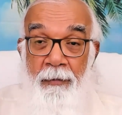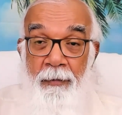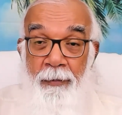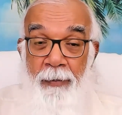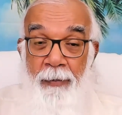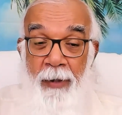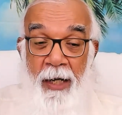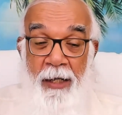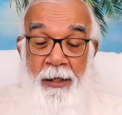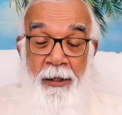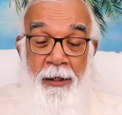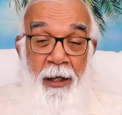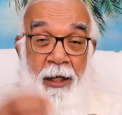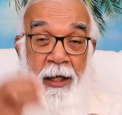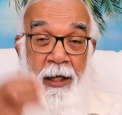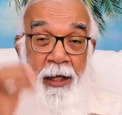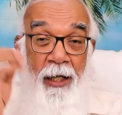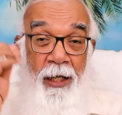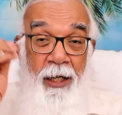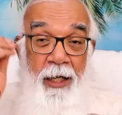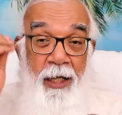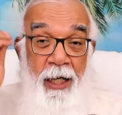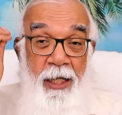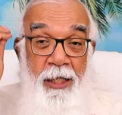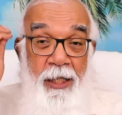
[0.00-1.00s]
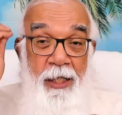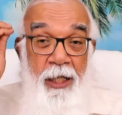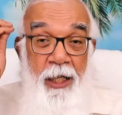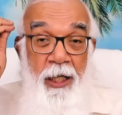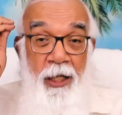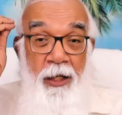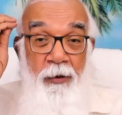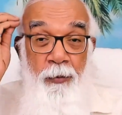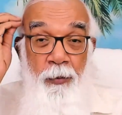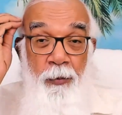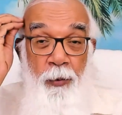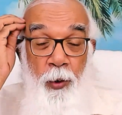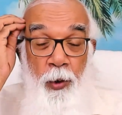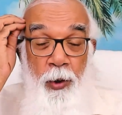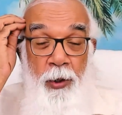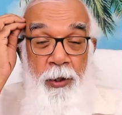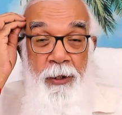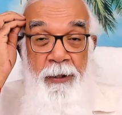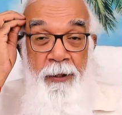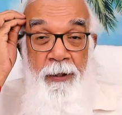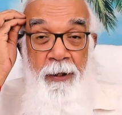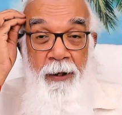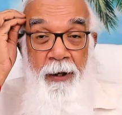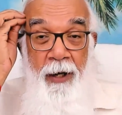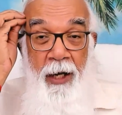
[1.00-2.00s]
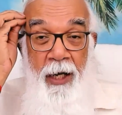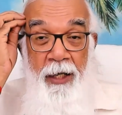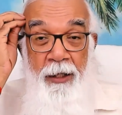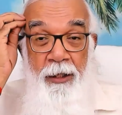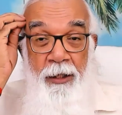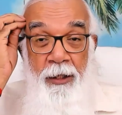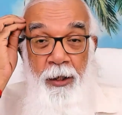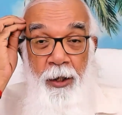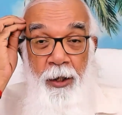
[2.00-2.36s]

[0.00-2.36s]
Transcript: But it invokes the right